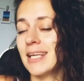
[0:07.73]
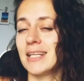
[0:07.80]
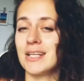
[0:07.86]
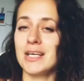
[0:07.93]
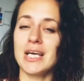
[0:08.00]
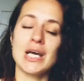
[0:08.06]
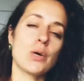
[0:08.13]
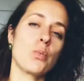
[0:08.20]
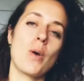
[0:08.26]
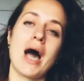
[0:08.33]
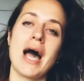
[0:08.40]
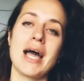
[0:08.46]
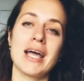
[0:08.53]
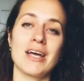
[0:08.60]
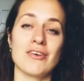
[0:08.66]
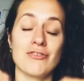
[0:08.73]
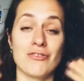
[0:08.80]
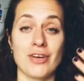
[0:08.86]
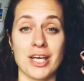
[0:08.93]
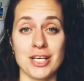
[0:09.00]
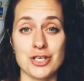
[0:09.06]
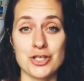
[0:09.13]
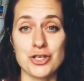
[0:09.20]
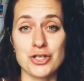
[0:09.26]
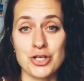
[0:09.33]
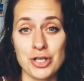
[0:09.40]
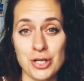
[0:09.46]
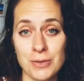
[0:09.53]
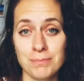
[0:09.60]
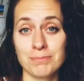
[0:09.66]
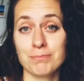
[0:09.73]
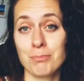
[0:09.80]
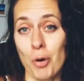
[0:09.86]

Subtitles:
DIY facial